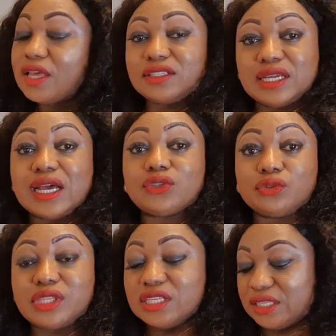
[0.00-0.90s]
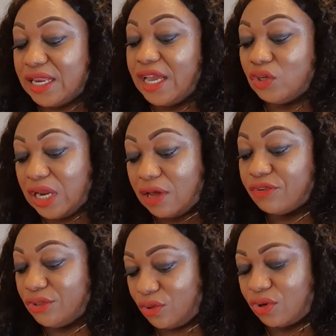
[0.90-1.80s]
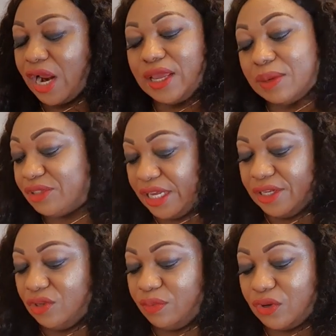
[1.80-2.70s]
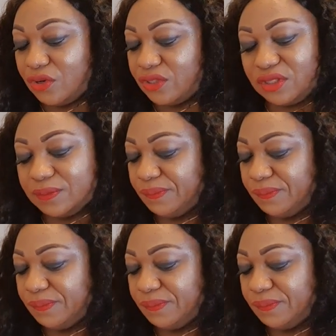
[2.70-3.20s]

It's either two things, either you laugh or you cry. I'm telling you, because